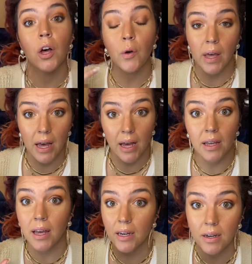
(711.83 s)
Okay, hi,
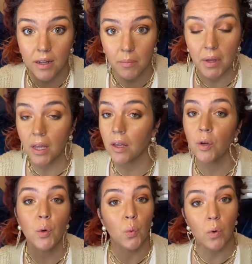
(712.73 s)
editing me.
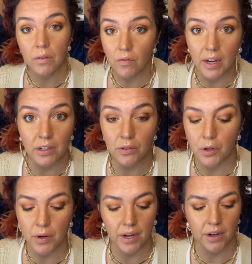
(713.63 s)
One final note
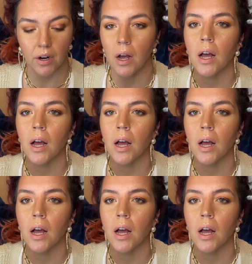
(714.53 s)
here.